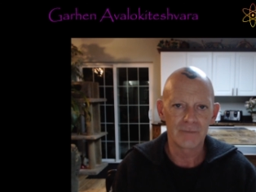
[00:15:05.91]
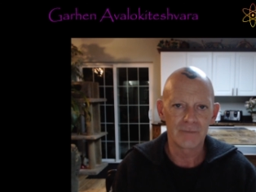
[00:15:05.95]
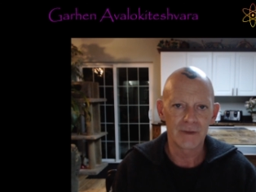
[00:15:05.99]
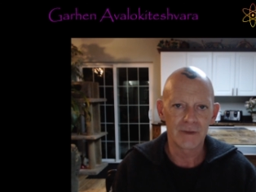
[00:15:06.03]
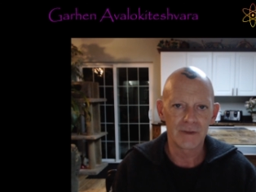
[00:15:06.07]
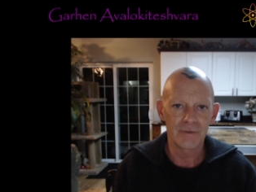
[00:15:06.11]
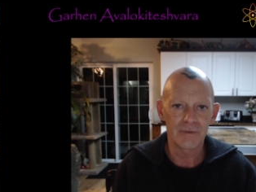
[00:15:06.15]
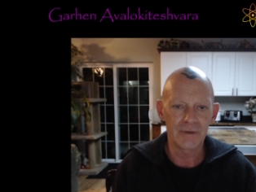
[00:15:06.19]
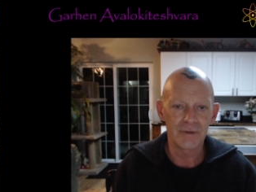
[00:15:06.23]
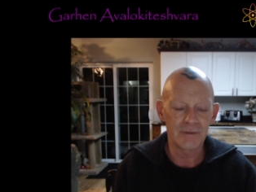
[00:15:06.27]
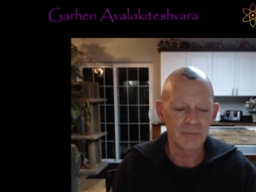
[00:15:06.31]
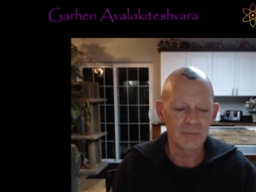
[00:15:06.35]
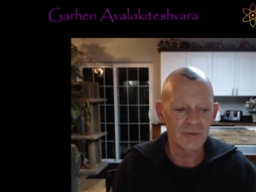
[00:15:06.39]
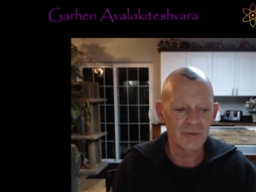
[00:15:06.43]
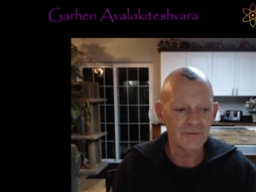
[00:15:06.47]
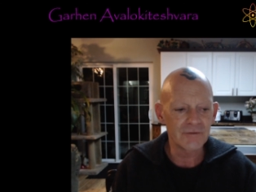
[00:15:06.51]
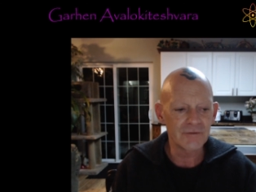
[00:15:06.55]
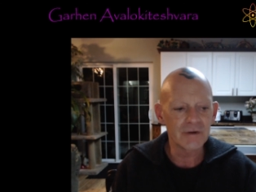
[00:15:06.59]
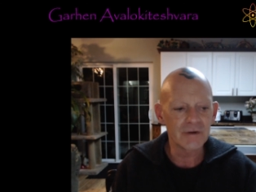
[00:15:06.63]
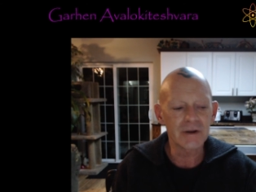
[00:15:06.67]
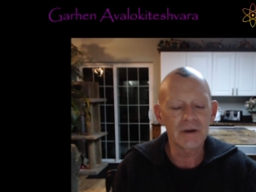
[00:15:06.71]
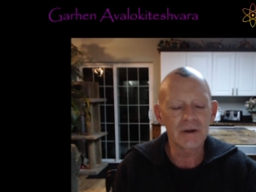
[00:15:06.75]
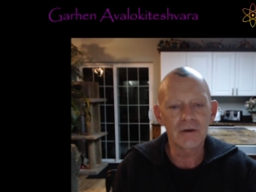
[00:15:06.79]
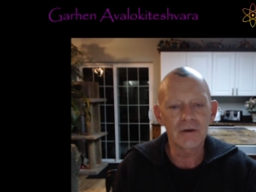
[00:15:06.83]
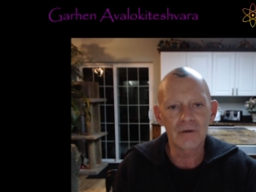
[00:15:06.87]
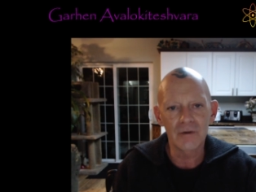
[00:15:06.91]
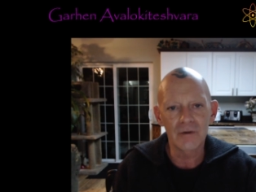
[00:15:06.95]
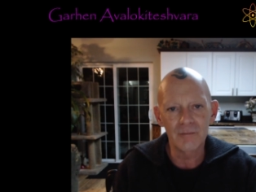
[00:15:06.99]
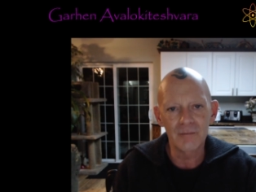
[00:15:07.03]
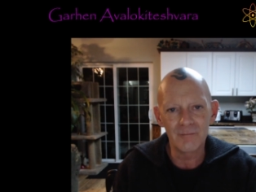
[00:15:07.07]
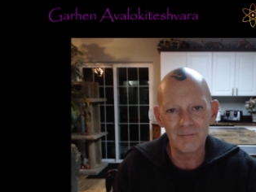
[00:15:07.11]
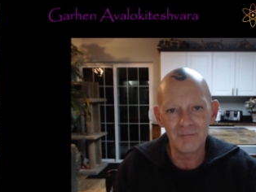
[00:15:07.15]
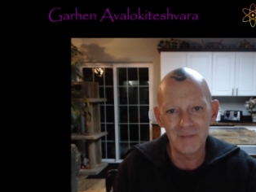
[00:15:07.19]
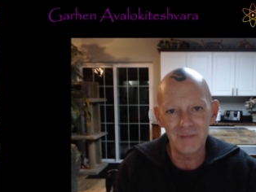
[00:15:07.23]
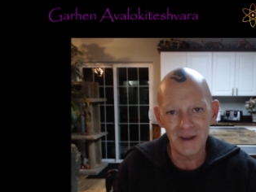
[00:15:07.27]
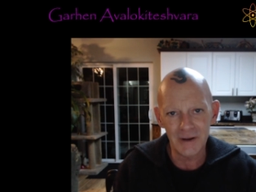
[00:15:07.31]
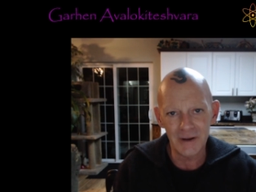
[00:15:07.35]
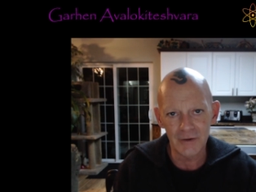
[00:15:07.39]
the particular
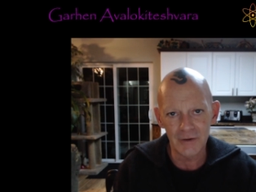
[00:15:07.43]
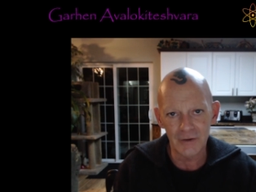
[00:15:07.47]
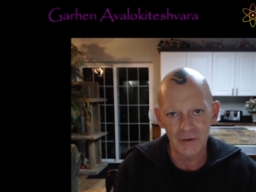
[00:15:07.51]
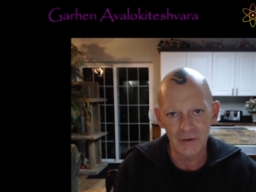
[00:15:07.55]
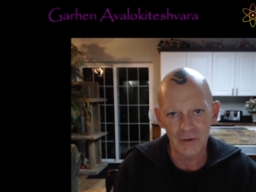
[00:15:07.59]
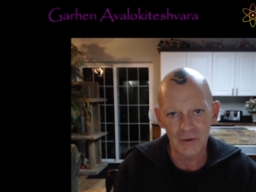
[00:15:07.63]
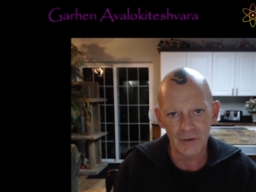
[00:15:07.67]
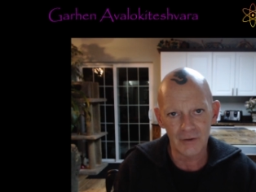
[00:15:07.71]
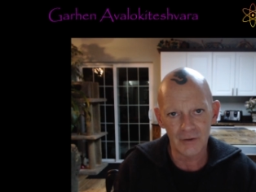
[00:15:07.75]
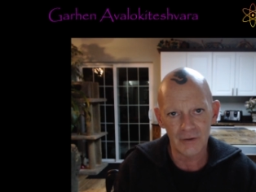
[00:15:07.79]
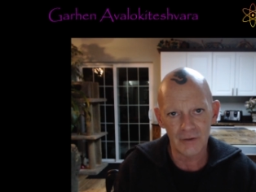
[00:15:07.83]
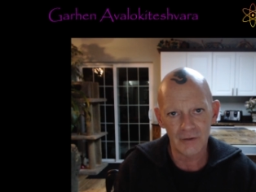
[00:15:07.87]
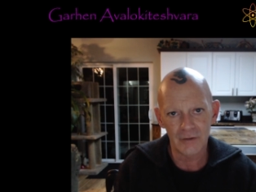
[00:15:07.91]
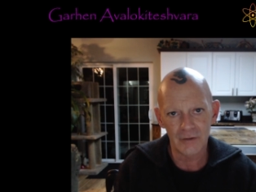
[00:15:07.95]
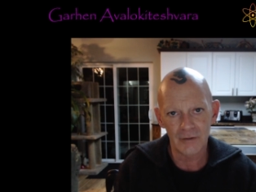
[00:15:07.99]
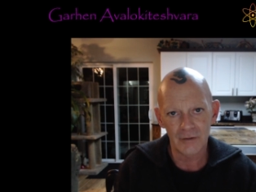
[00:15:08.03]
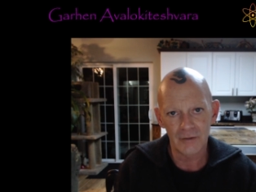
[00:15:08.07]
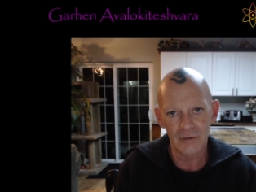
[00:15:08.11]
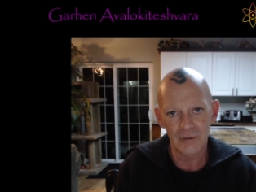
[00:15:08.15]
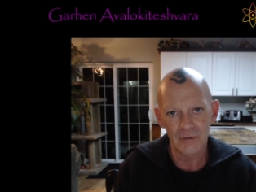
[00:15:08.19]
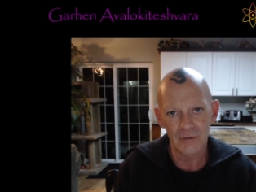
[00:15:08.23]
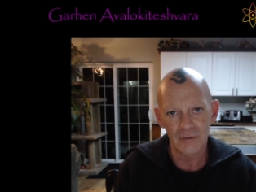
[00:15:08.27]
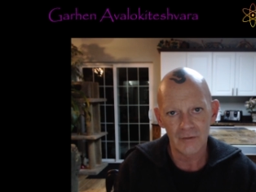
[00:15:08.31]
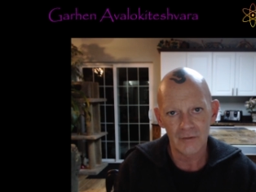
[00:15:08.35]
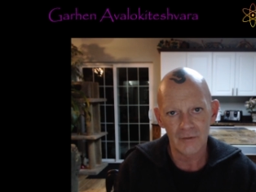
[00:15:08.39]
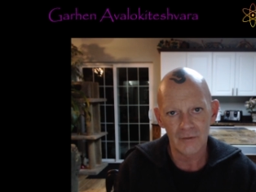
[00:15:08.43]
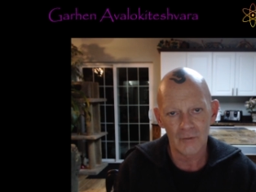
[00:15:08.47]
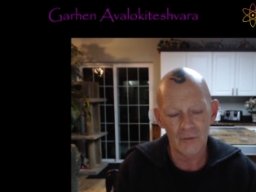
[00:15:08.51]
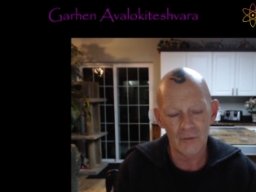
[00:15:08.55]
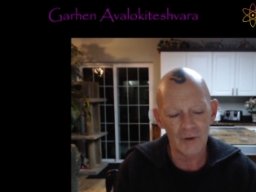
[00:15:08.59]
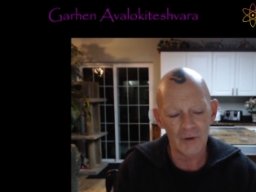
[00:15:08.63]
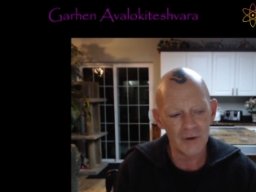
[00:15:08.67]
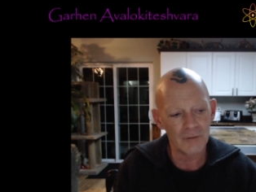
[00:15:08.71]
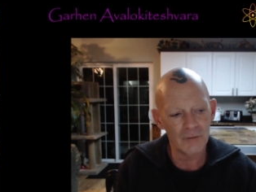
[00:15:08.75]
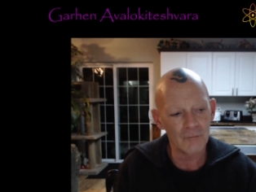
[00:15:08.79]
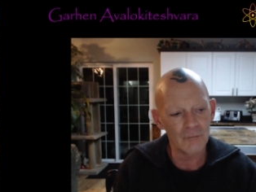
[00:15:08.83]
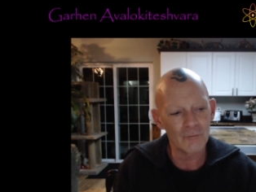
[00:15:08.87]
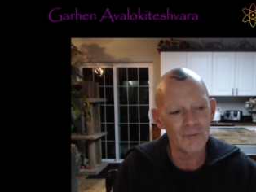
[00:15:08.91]
meter
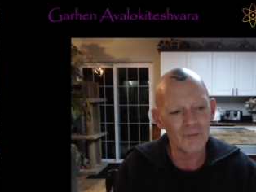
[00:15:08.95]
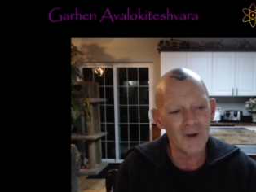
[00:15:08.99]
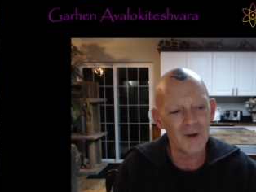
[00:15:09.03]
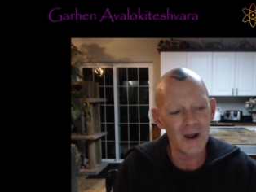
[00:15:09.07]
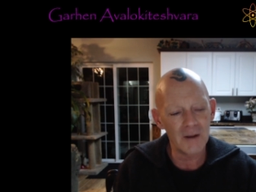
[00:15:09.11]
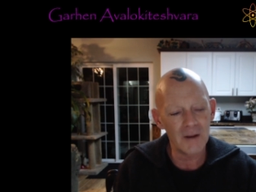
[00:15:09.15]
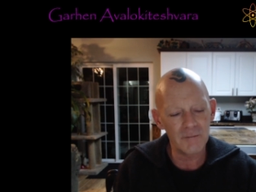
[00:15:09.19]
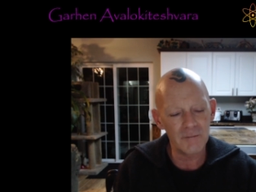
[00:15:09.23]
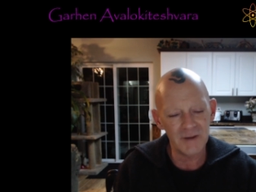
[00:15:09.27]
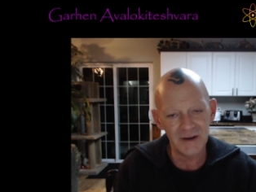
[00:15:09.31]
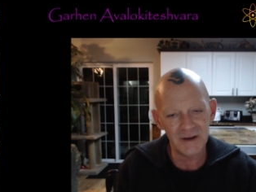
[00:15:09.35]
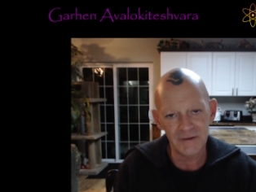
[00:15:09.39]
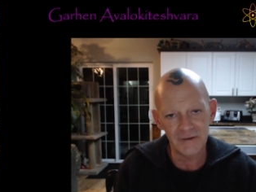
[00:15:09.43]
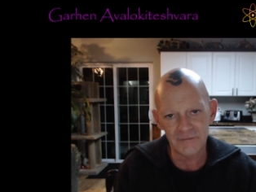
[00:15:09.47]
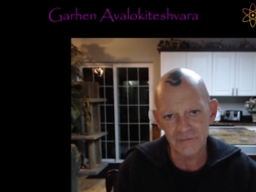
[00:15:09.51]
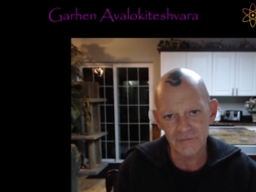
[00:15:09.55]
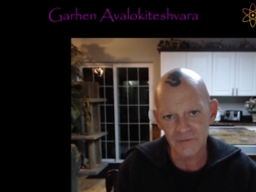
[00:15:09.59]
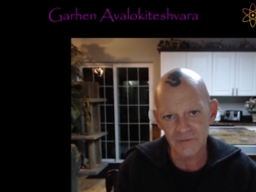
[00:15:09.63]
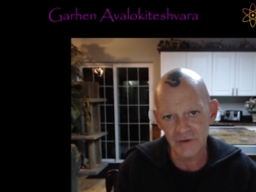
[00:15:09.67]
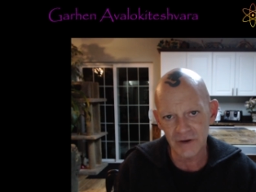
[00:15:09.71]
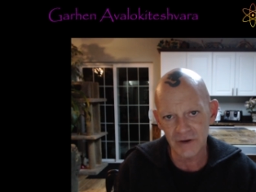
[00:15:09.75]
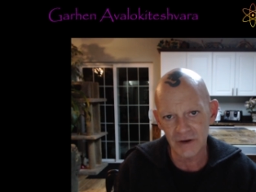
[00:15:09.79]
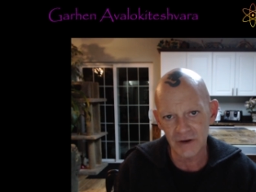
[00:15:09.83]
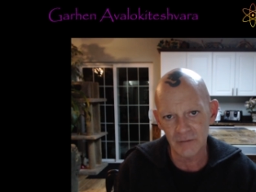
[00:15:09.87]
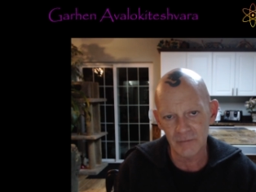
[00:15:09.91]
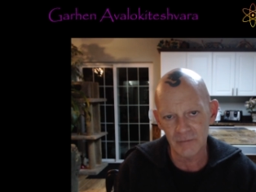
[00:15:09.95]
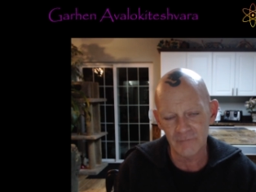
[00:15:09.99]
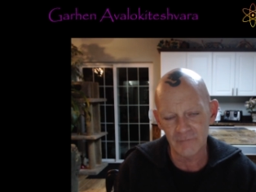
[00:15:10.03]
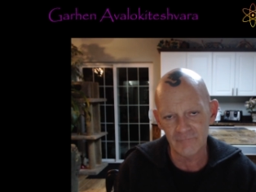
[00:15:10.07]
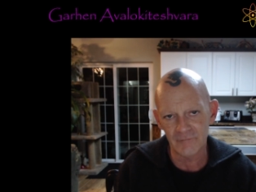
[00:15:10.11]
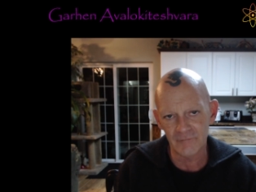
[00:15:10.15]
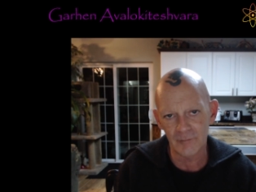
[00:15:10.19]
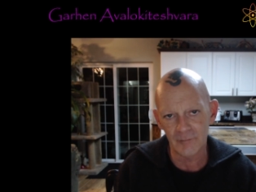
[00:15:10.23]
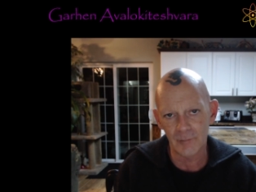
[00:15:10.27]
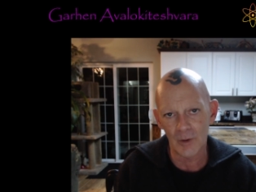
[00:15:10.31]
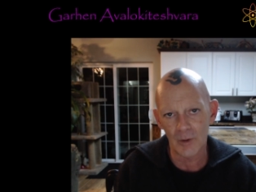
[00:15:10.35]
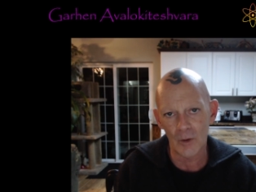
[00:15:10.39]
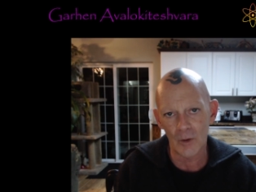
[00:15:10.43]
or rhyming scheme of a
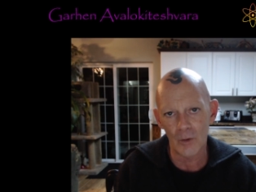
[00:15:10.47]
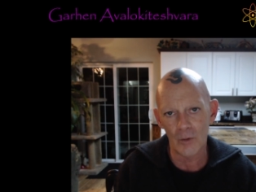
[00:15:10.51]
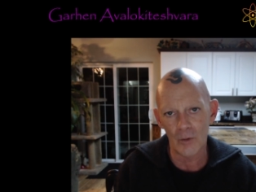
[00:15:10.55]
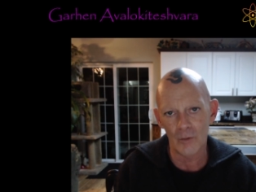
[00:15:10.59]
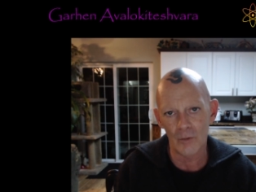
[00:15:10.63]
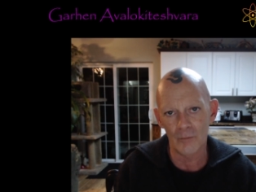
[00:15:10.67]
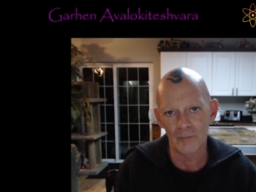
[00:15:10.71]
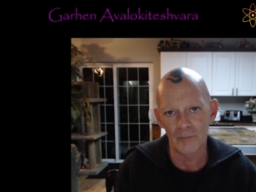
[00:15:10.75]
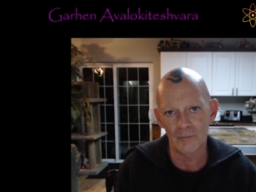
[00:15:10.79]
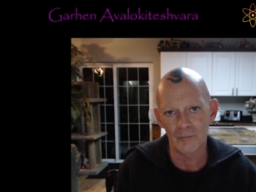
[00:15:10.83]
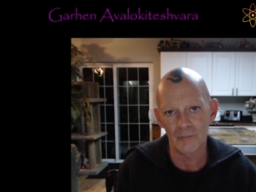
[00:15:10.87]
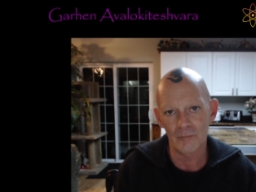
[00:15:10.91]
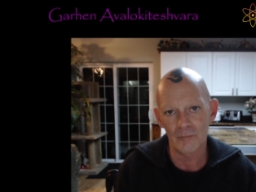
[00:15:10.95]
poem,